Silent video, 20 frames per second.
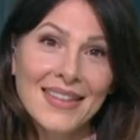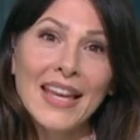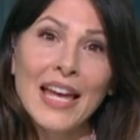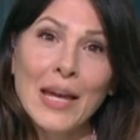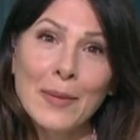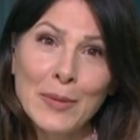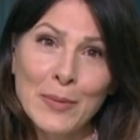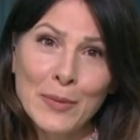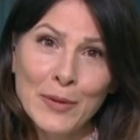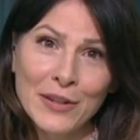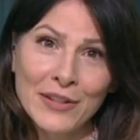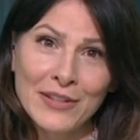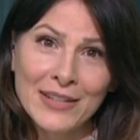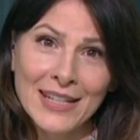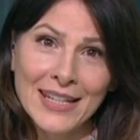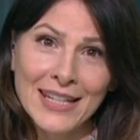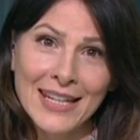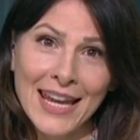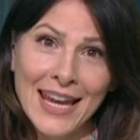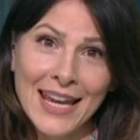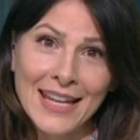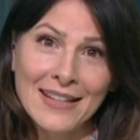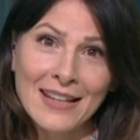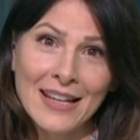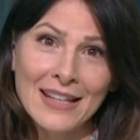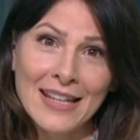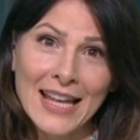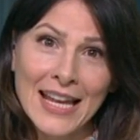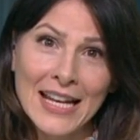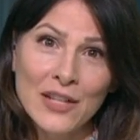Happy birthday, Ken.
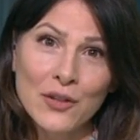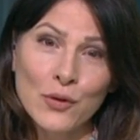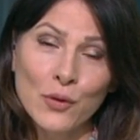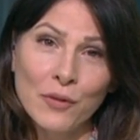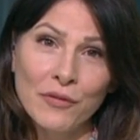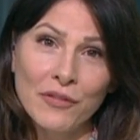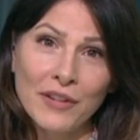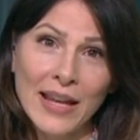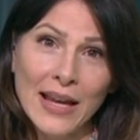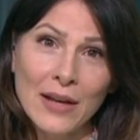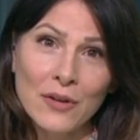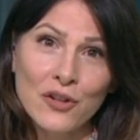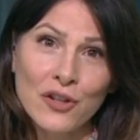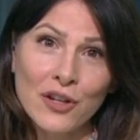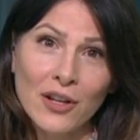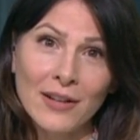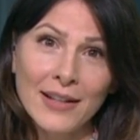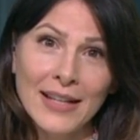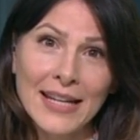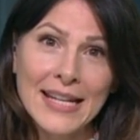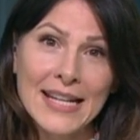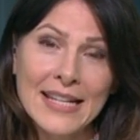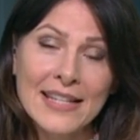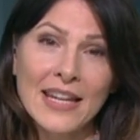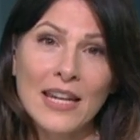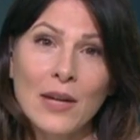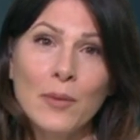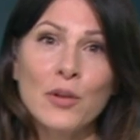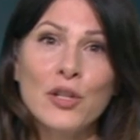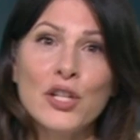And that is all for now. Charlene is
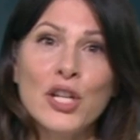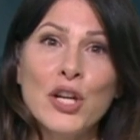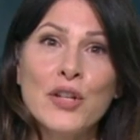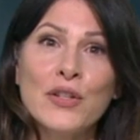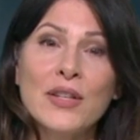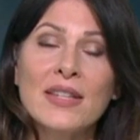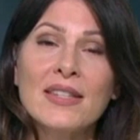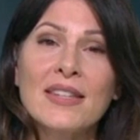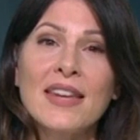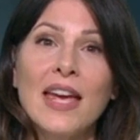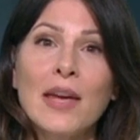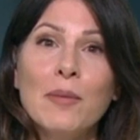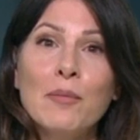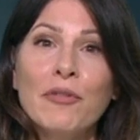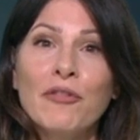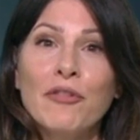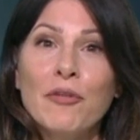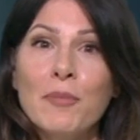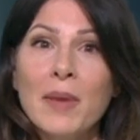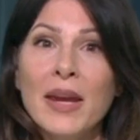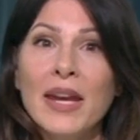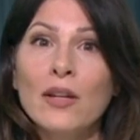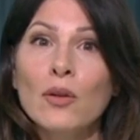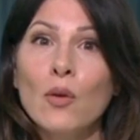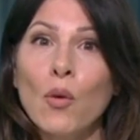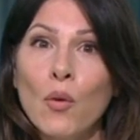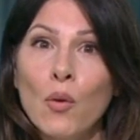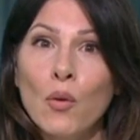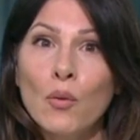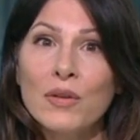here with news at 10, but from me and
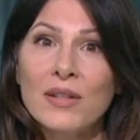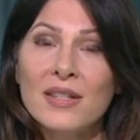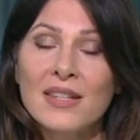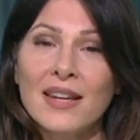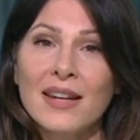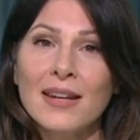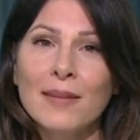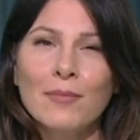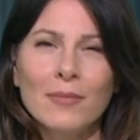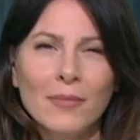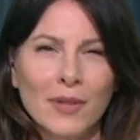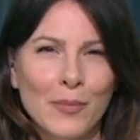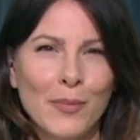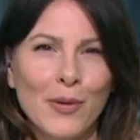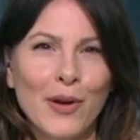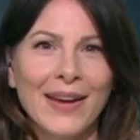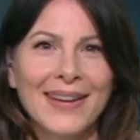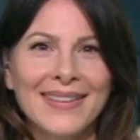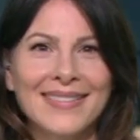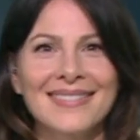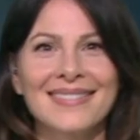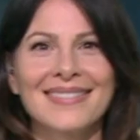all the team, goodbye.